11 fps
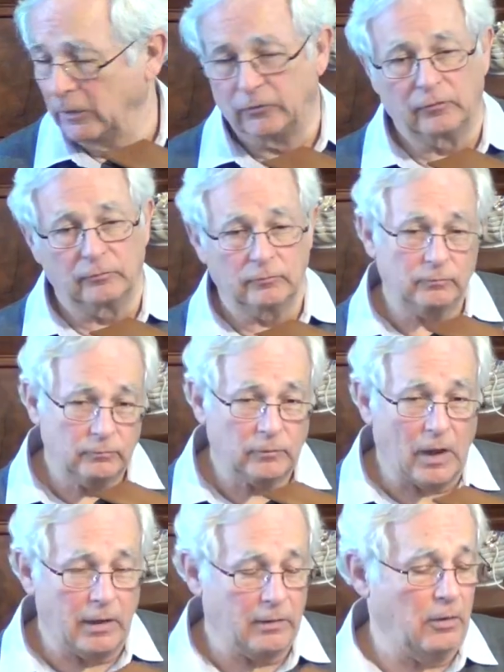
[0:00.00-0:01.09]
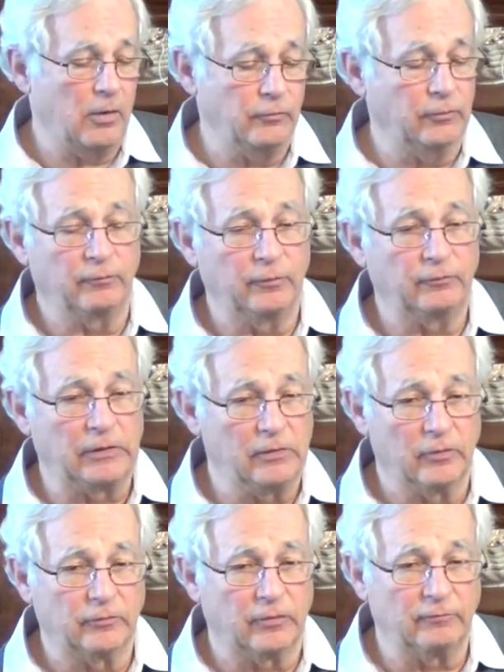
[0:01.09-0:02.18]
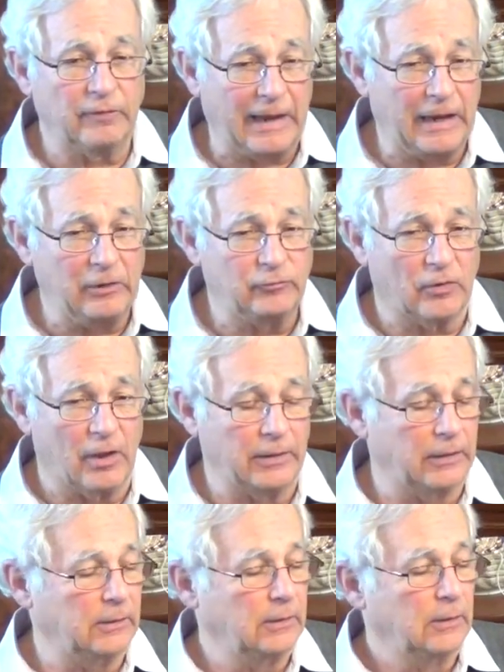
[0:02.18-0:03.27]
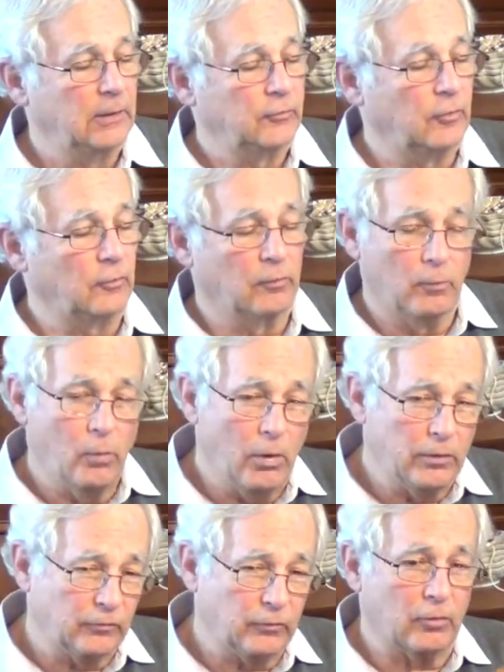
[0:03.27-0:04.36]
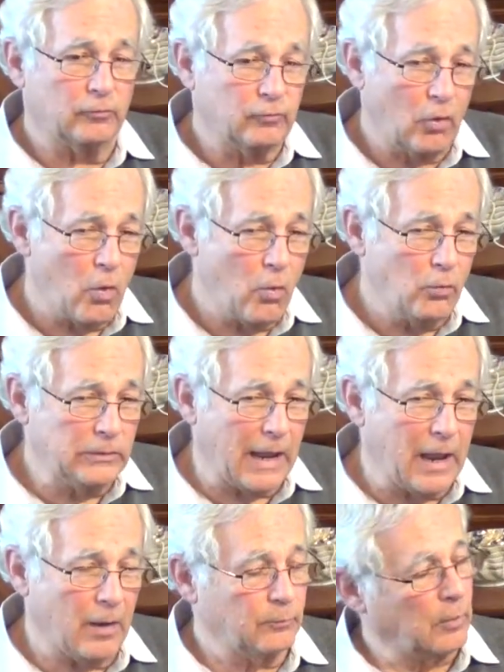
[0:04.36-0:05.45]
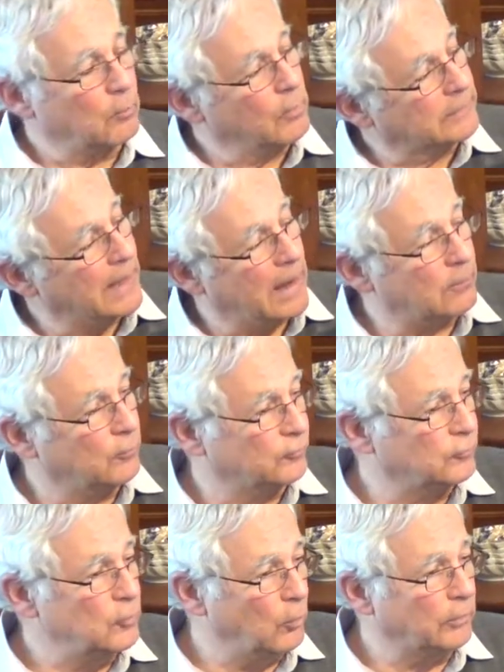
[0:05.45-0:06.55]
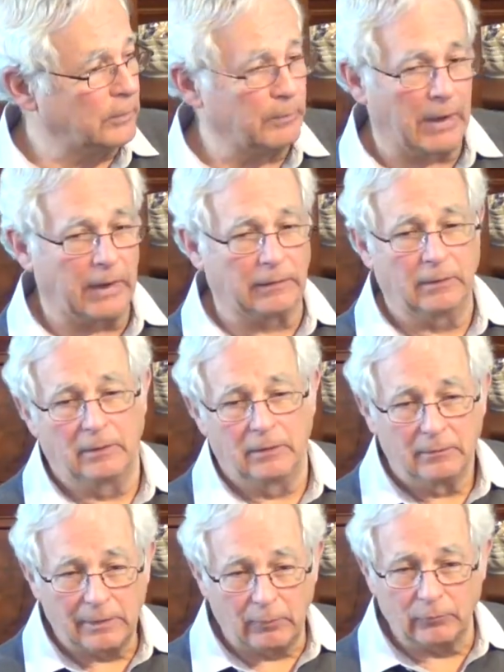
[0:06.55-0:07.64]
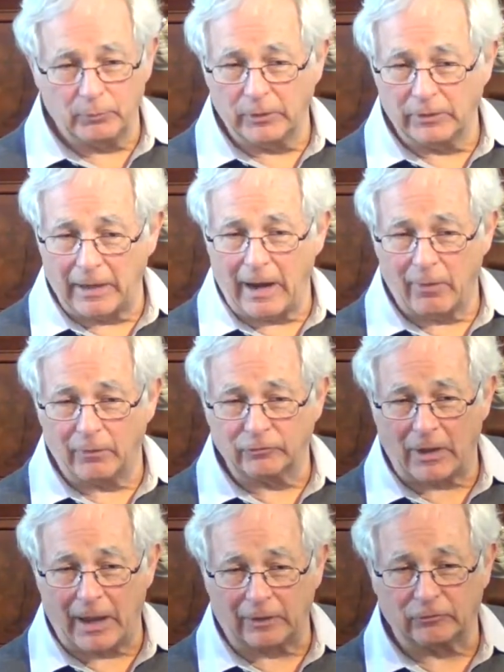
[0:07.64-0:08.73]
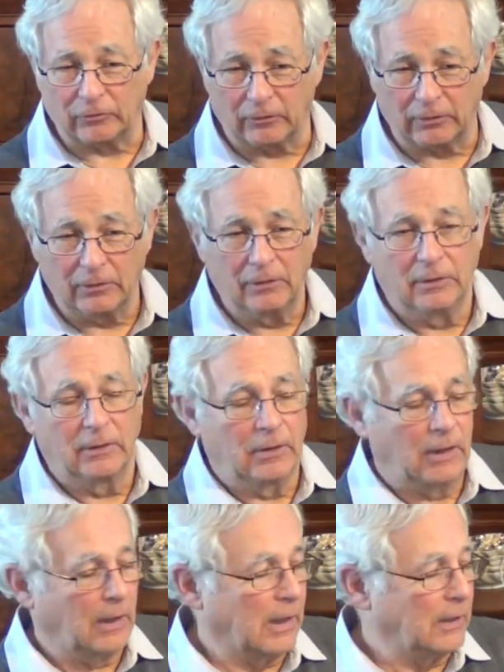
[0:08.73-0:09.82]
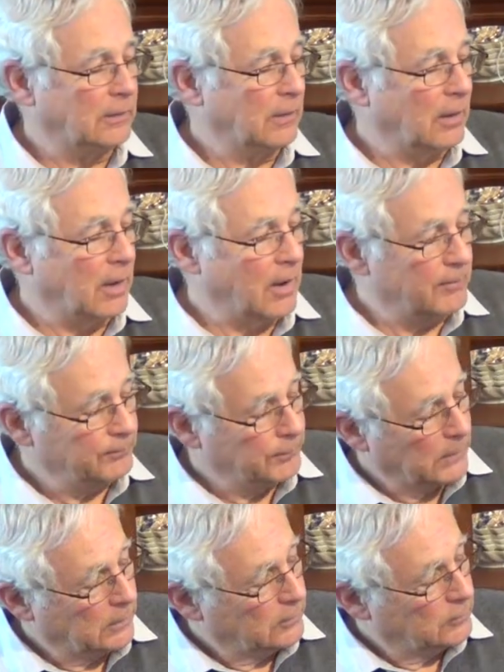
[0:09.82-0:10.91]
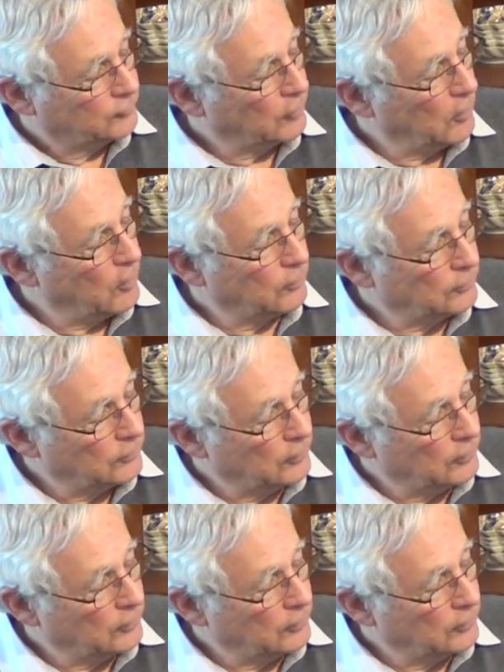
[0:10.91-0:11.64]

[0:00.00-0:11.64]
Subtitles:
it's got 150 years of age on it, so the wood is sort of toned down. But when that was newly made, that was pretty garish, actually. And so